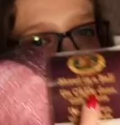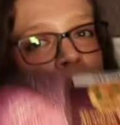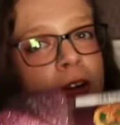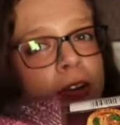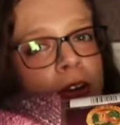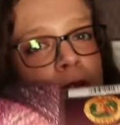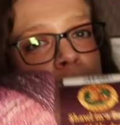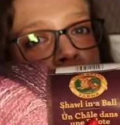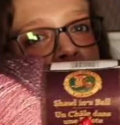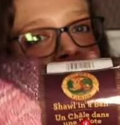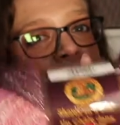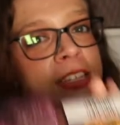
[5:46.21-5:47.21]
yarn
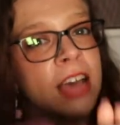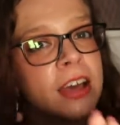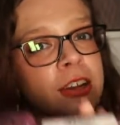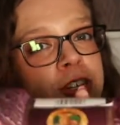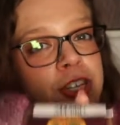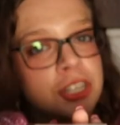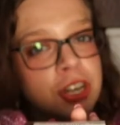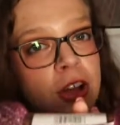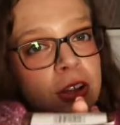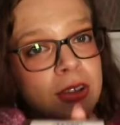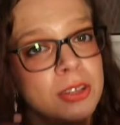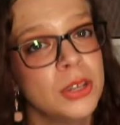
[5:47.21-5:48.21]
for an entire
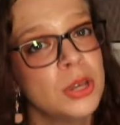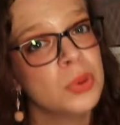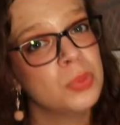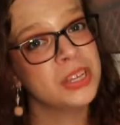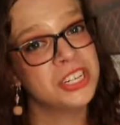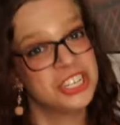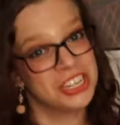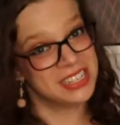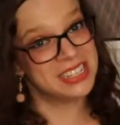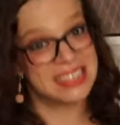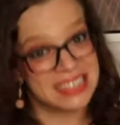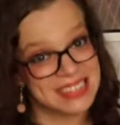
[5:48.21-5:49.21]
shawl. We shall
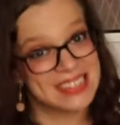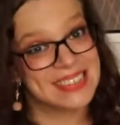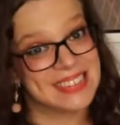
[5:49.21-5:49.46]
see.